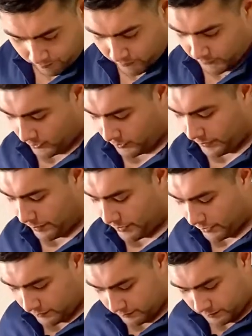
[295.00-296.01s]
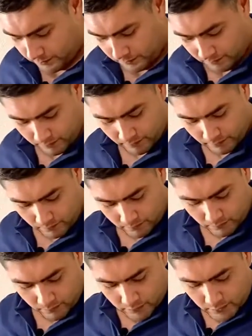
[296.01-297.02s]
on my belt.
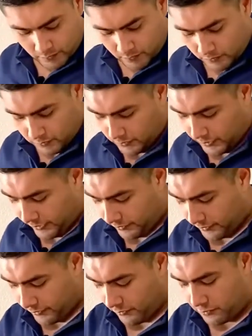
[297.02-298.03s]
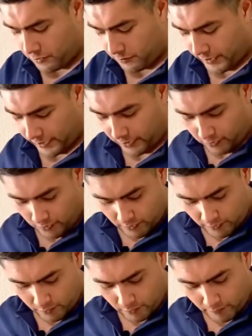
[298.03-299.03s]
So like I said, this is just my Condor
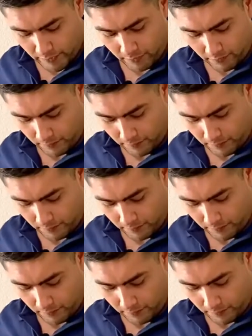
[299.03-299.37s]
belt,